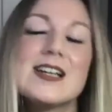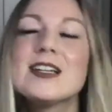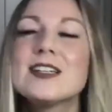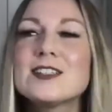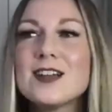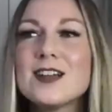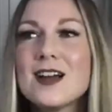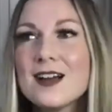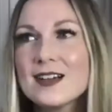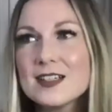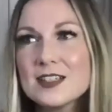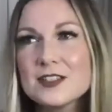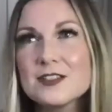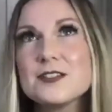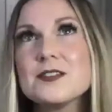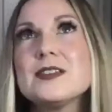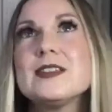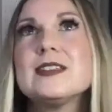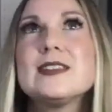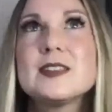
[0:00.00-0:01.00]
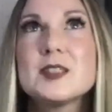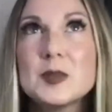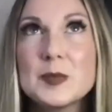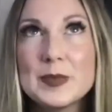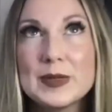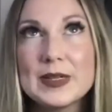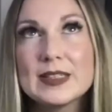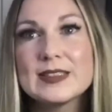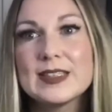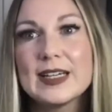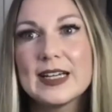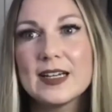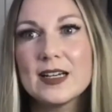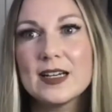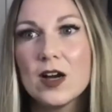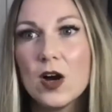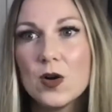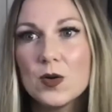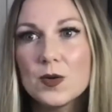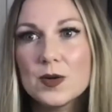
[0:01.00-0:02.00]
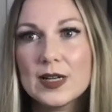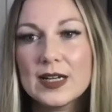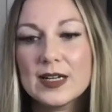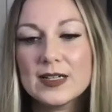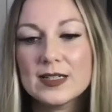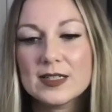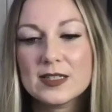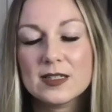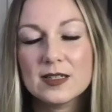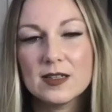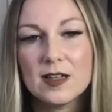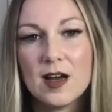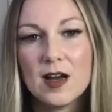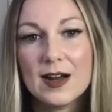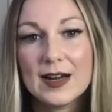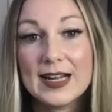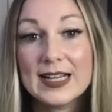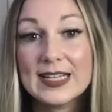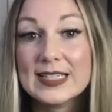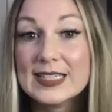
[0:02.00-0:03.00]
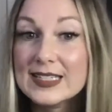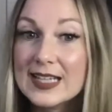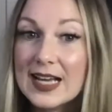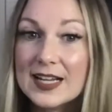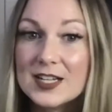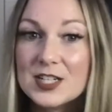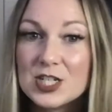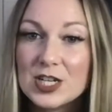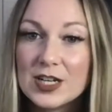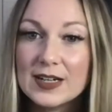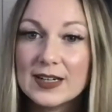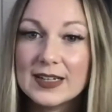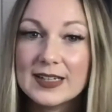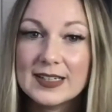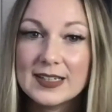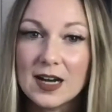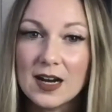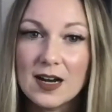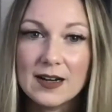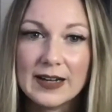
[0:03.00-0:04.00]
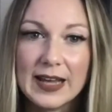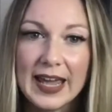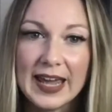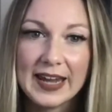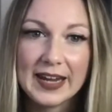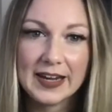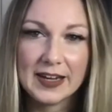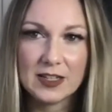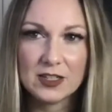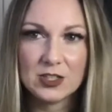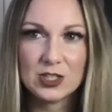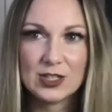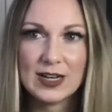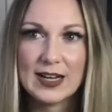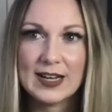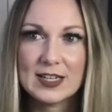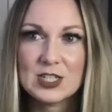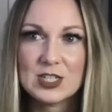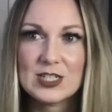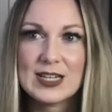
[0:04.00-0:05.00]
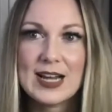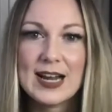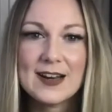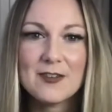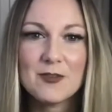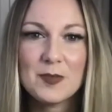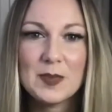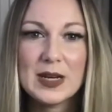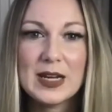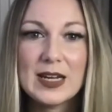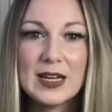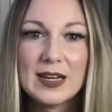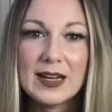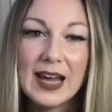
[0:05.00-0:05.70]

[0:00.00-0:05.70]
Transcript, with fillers: Talk us through a little bit like owning a salon at such a young age and it just kind of being